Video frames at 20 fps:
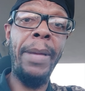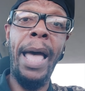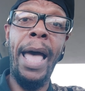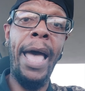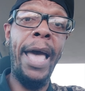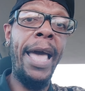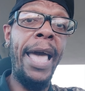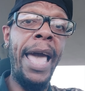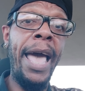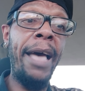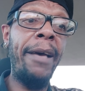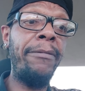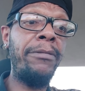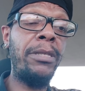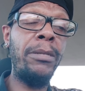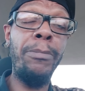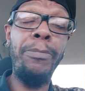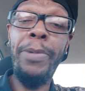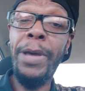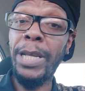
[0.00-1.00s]
I have
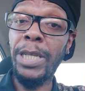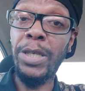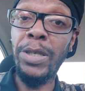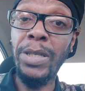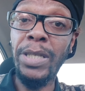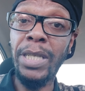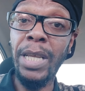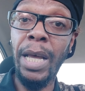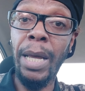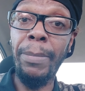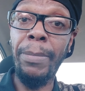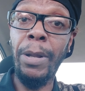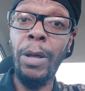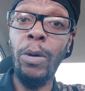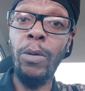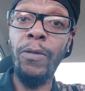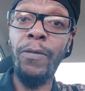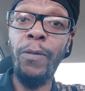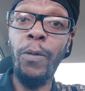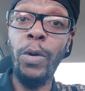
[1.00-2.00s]
some pictures to
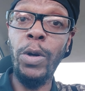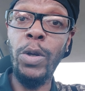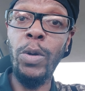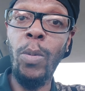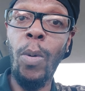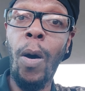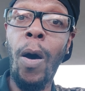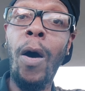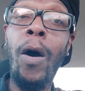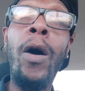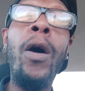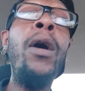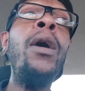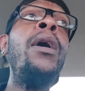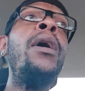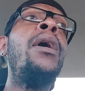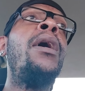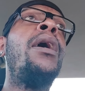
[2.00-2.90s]
upload for you all